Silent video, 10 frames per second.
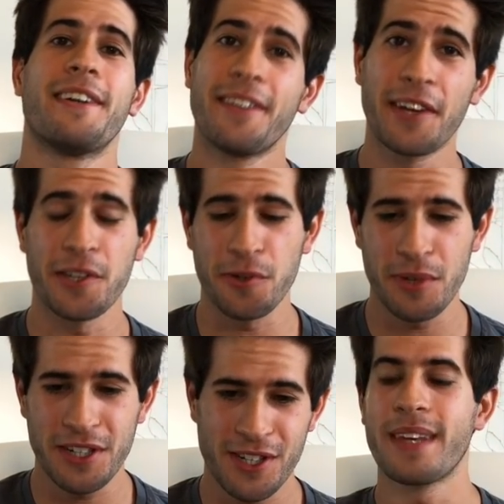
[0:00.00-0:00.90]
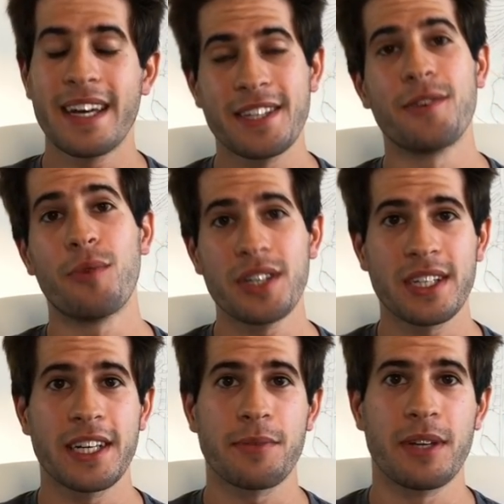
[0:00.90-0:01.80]
Thank you so much. Yes, it was
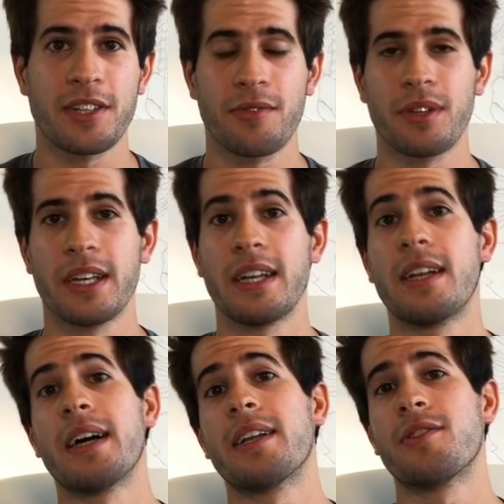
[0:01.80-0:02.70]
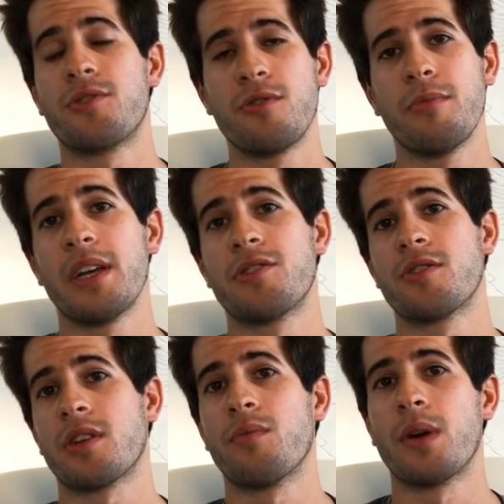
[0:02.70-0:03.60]
science medicine related. I did two
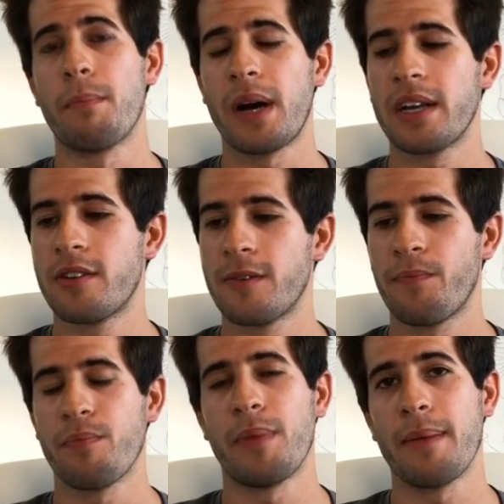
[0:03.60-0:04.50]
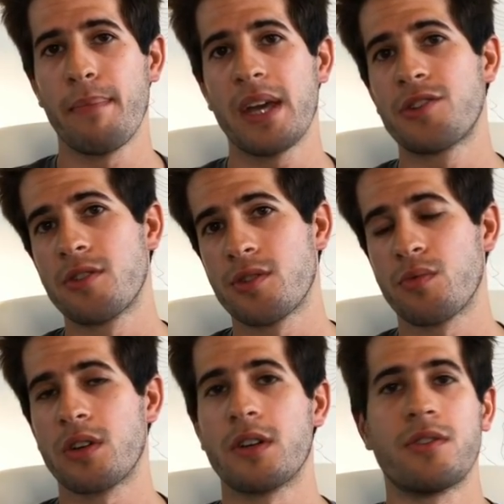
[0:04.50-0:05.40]
majors and one minor. My majors
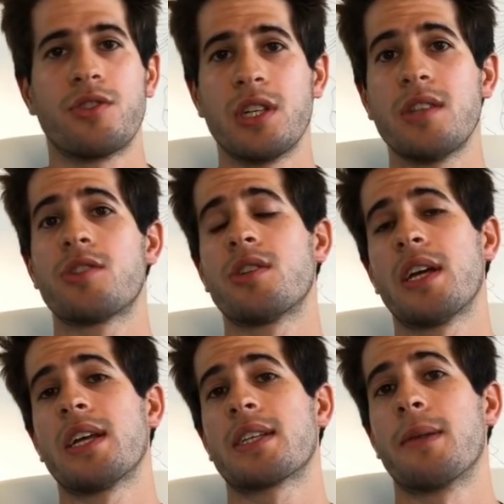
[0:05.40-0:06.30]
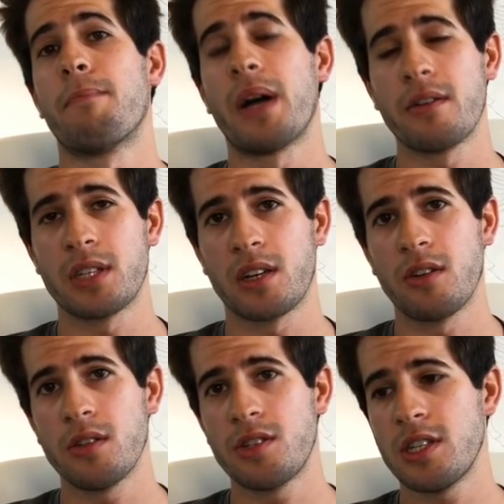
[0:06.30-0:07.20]
were genes, genetics, and
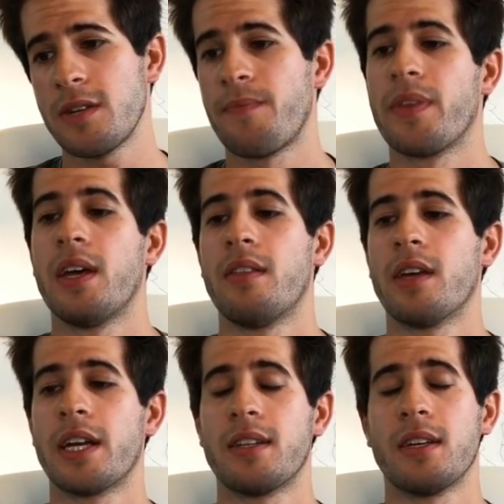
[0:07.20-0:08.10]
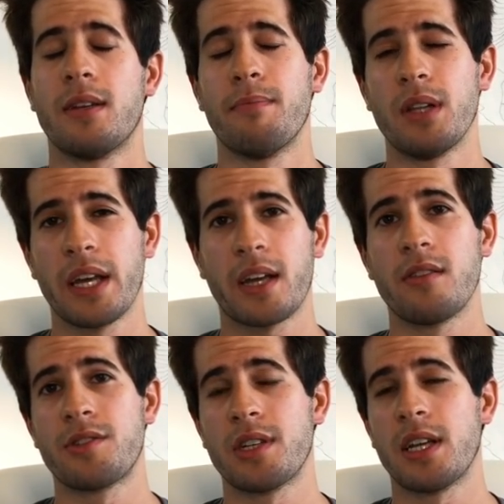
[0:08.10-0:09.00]
biotechnology. Then I did
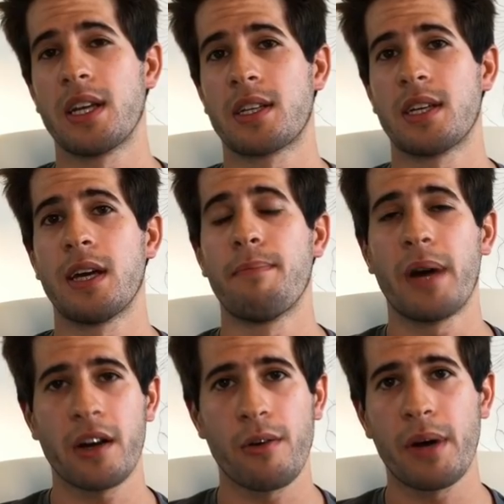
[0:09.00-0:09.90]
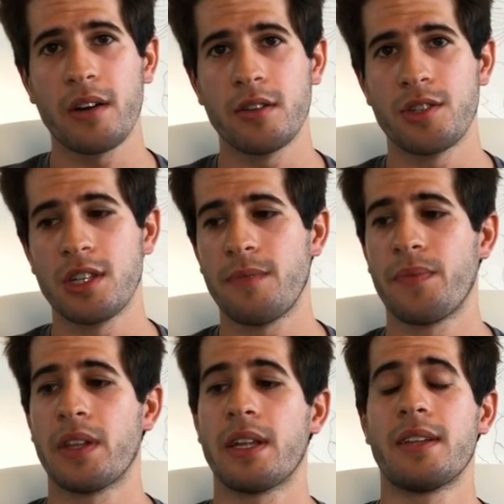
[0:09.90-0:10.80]
molecular genetics and
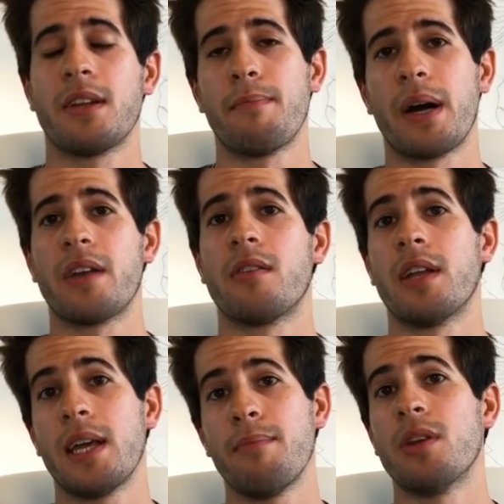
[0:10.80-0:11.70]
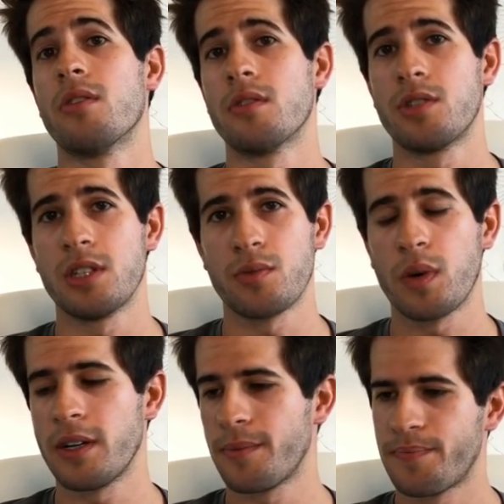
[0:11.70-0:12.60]
microbiology. And then I did a minor in immunology as
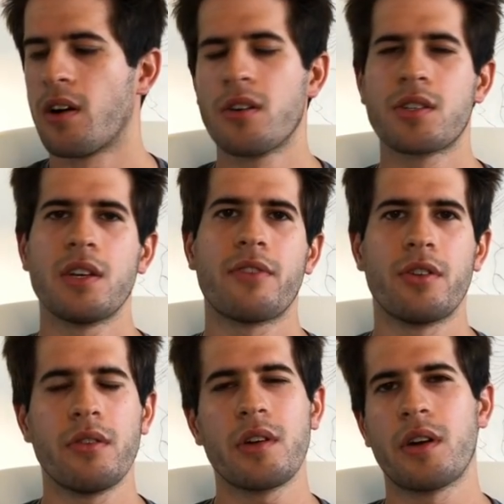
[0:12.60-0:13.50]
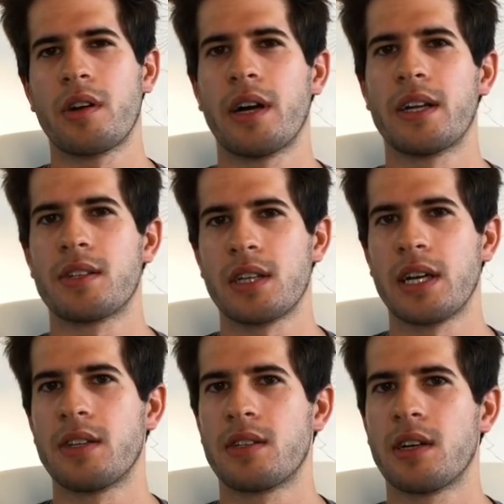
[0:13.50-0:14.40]
well. Honestly, if you're doing your undergrad in
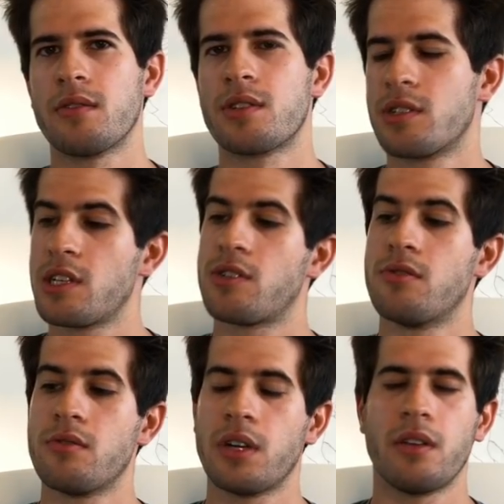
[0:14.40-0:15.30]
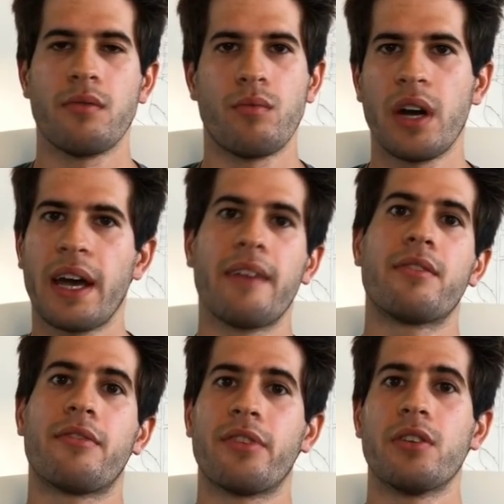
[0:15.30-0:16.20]
science, I would suggest you do it in
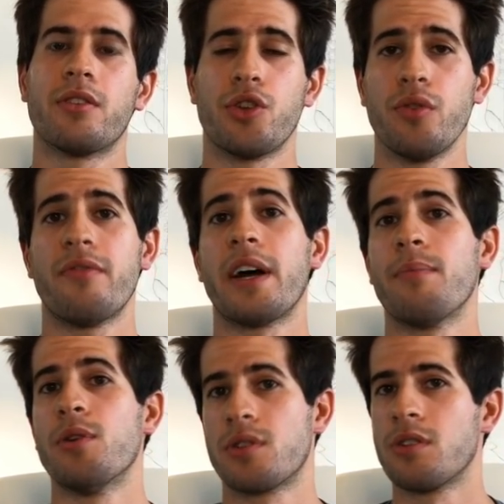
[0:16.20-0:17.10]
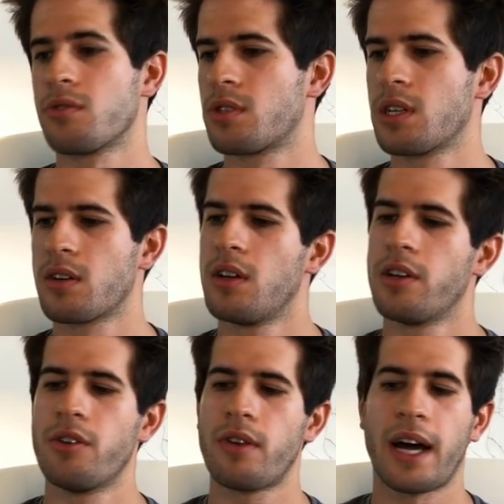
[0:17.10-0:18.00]
whatever field you find most interesting.
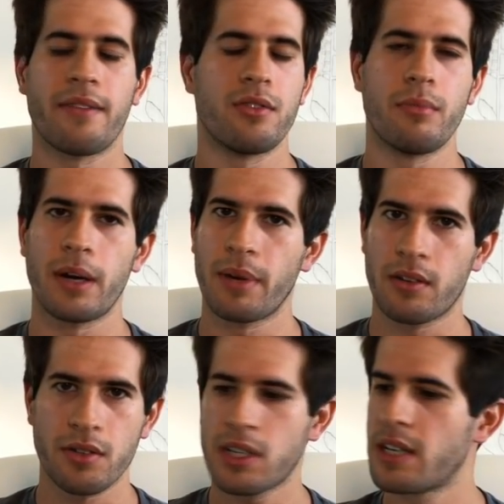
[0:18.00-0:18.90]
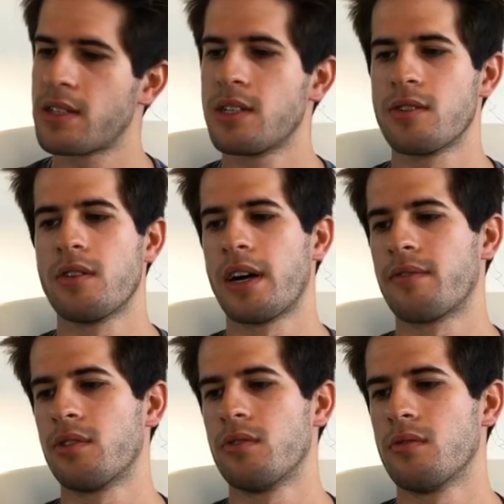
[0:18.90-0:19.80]
You don't have to do biomedical sciences, you don't have
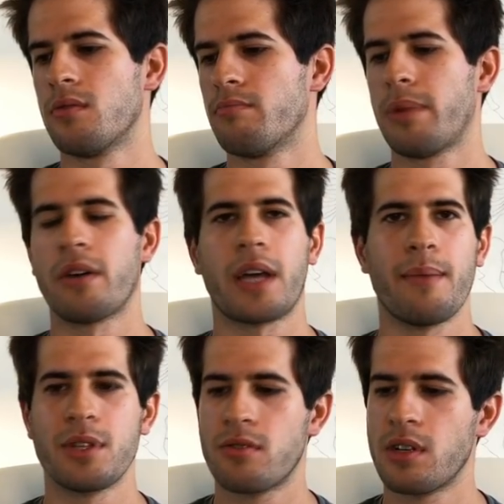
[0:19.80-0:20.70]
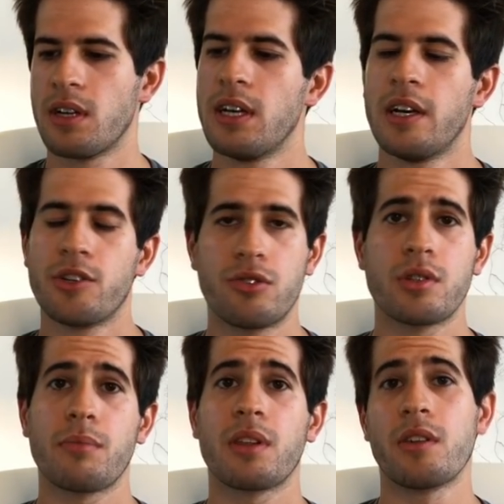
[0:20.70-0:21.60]
to do biochemistry. Choose
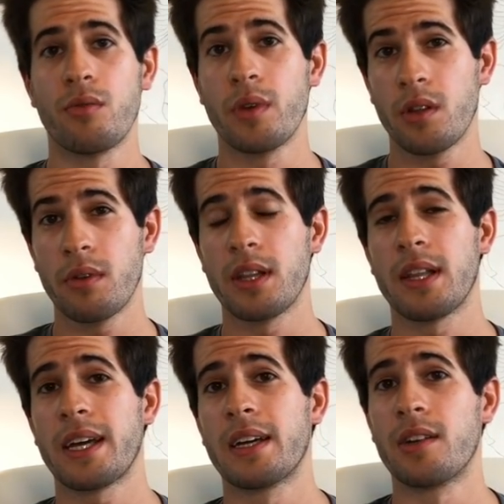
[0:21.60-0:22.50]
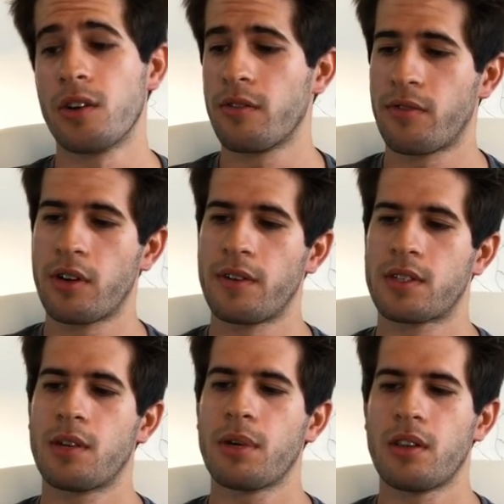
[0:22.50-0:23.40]
something that you really, really like and go for it. It's
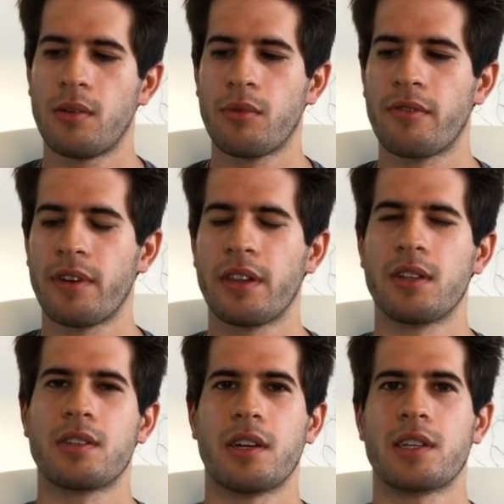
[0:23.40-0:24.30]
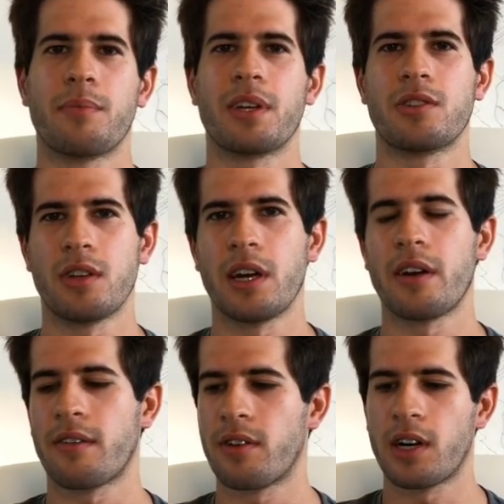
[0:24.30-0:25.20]
gonna be a lot more fun than studying something
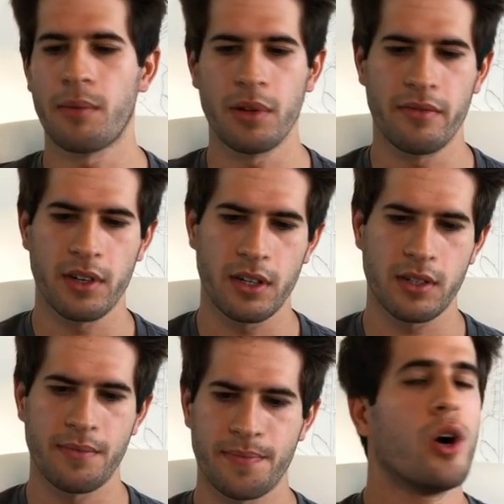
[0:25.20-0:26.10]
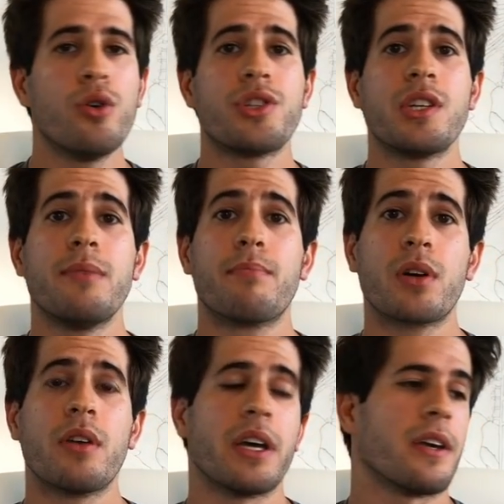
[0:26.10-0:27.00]
generic for a couple of years. OG
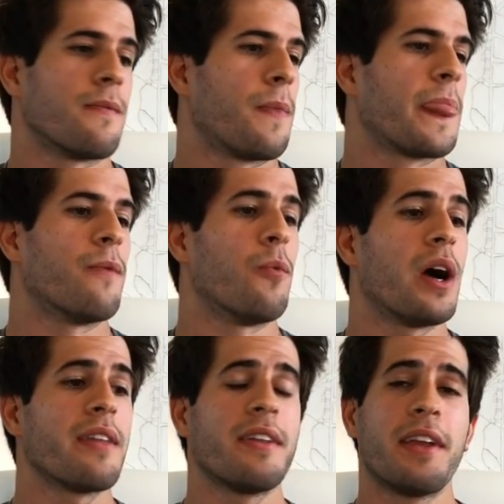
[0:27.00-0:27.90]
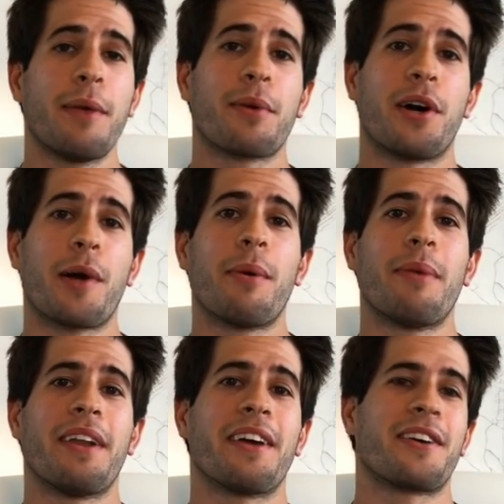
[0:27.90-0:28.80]
Murray, why the name
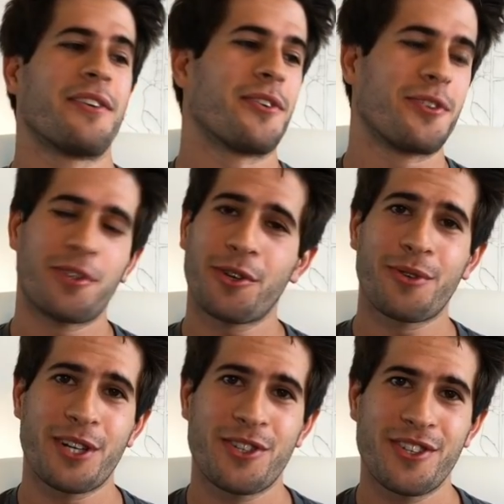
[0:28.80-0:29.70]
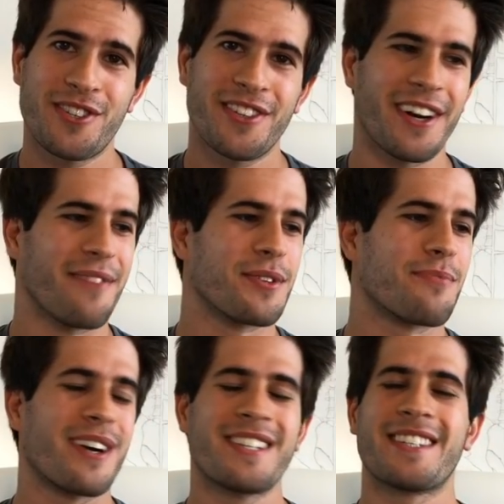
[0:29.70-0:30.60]
KharmaMedic? Good question. I'm
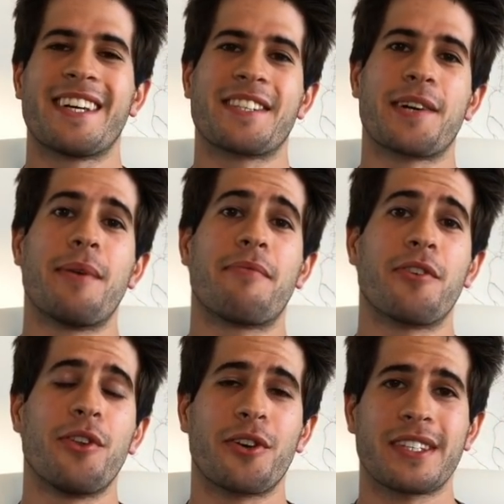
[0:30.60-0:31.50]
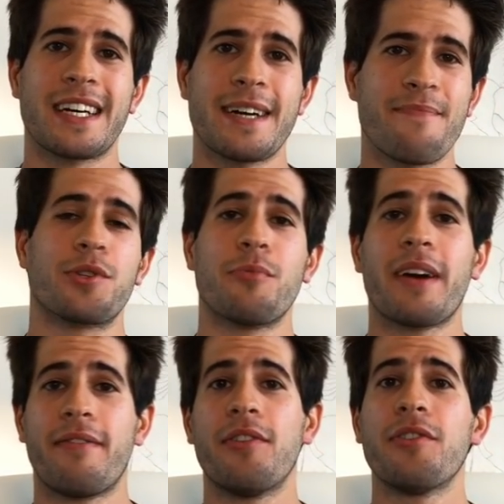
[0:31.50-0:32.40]
surprised this hasn't come up for a long time. So my
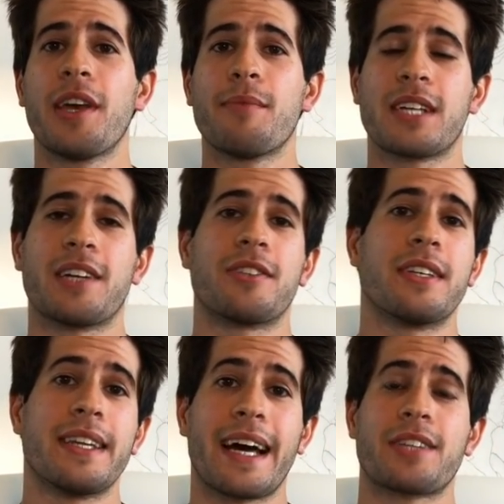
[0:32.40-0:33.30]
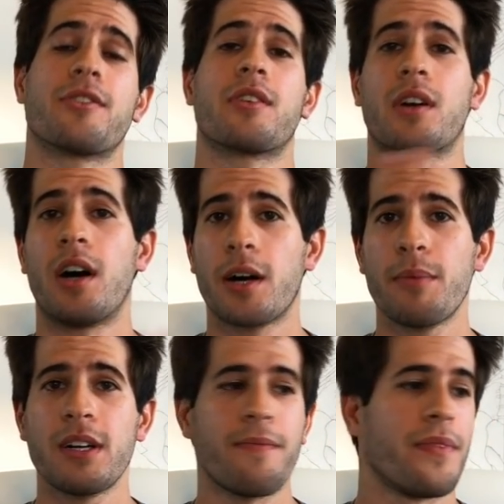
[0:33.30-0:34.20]
full name is actually Nasir
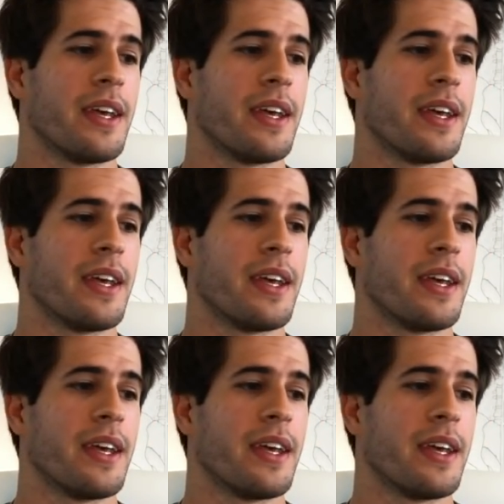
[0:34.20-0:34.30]
Kharma.